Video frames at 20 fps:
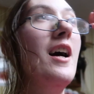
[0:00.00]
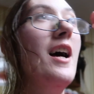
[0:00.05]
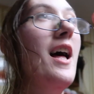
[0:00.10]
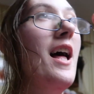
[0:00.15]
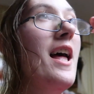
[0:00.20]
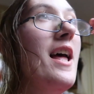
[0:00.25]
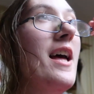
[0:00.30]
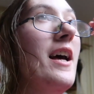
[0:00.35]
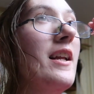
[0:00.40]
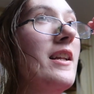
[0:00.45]

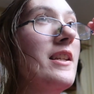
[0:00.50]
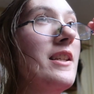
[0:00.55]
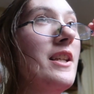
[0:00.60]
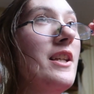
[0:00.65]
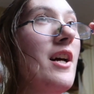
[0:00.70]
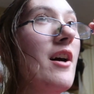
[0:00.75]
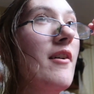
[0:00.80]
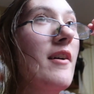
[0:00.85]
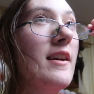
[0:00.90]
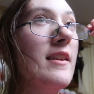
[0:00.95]
And, you
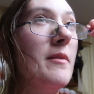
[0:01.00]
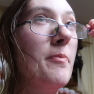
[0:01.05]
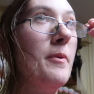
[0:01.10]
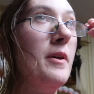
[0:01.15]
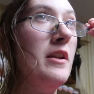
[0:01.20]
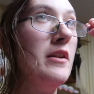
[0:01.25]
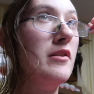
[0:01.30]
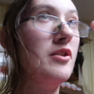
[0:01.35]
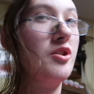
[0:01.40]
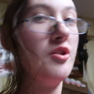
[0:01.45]
know, it's
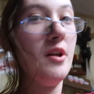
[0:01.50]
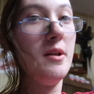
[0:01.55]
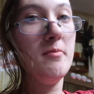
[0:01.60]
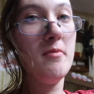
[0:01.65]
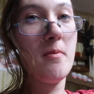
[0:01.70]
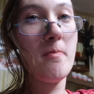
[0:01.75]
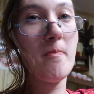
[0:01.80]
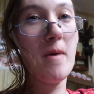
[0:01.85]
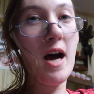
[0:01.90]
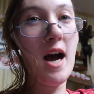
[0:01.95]
been a dream
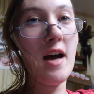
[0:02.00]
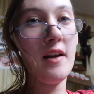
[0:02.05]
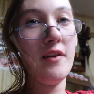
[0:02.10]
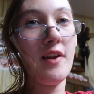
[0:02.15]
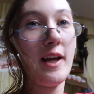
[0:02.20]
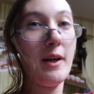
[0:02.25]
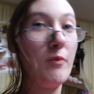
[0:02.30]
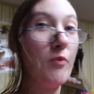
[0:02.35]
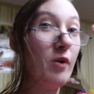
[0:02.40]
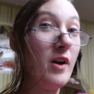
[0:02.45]
of mine.
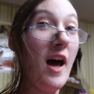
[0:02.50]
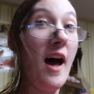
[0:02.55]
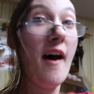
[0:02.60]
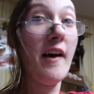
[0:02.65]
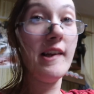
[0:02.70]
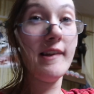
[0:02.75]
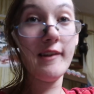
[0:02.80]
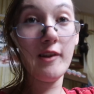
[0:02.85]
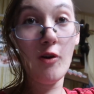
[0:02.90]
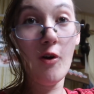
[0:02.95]
Like, when
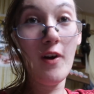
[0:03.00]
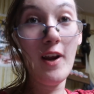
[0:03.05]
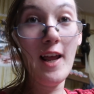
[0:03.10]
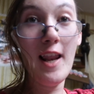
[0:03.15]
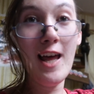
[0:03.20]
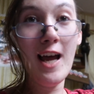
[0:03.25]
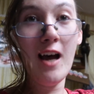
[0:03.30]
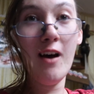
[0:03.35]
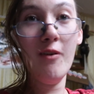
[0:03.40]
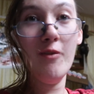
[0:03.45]
I
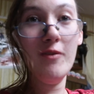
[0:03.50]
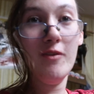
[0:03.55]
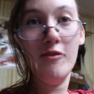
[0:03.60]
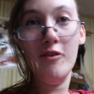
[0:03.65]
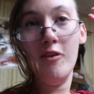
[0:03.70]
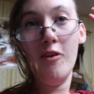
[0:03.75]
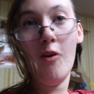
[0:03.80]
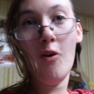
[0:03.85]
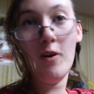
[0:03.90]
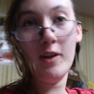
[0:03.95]
started out
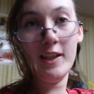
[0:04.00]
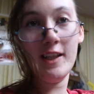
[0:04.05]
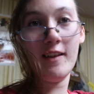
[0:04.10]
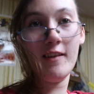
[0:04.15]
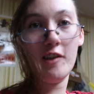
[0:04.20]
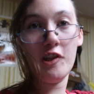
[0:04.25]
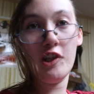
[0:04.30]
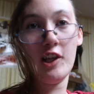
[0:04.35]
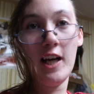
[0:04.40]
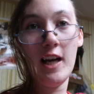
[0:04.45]
on
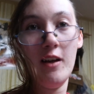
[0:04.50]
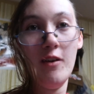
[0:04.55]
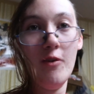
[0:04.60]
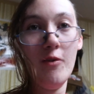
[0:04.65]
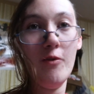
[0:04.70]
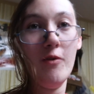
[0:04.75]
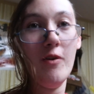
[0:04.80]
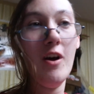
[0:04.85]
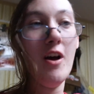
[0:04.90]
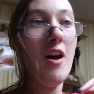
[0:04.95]
this
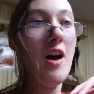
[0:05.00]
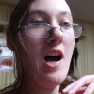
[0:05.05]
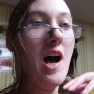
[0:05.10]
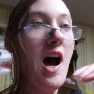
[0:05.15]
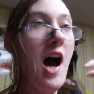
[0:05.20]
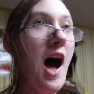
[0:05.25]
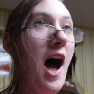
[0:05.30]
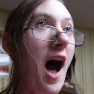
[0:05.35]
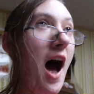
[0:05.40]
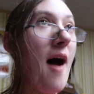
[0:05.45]
channel,
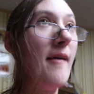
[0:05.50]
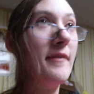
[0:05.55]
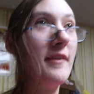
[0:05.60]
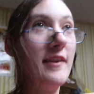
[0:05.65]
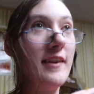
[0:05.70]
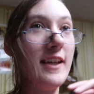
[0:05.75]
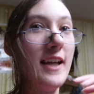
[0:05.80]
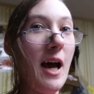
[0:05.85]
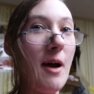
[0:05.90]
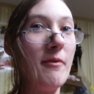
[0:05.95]

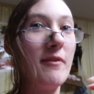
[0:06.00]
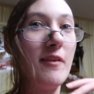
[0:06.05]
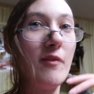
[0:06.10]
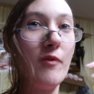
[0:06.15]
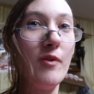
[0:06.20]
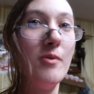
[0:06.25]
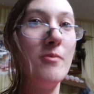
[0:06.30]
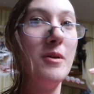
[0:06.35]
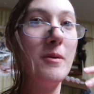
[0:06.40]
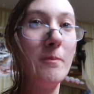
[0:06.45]
obviously I was
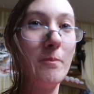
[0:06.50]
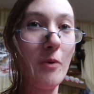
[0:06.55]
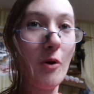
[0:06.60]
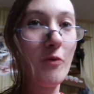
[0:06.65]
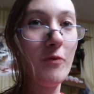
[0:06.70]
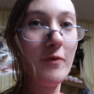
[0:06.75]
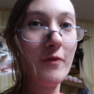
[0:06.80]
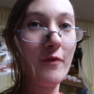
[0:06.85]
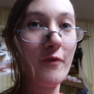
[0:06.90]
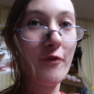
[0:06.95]
filming
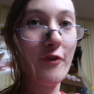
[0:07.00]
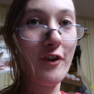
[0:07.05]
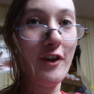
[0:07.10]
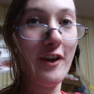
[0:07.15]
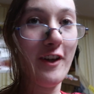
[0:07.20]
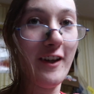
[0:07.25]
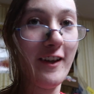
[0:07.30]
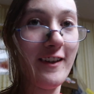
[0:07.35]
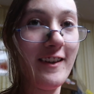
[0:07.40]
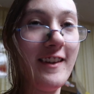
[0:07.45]
Bolton
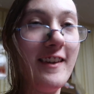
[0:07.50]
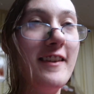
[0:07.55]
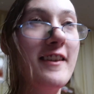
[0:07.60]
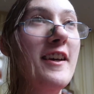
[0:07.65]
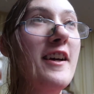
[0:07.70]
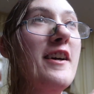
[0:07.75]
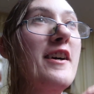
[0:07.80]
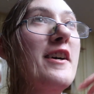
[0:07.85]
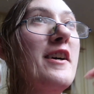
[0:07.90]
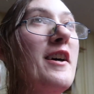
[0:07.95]
Friends,
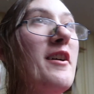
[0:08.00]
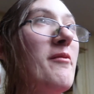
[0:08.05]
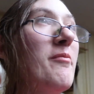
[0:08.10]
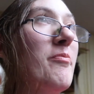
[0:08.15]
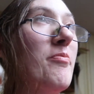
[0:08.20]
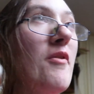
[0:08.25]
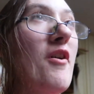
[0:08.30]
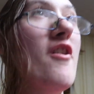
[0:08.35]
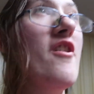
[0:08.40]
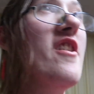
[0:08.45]

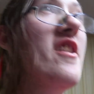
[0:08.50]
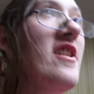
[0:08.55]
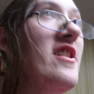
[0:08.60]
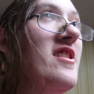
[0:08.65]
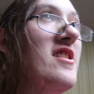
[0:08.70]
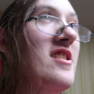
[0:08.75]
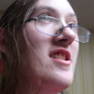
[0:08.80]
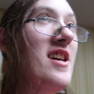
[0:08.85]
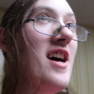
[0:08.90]
but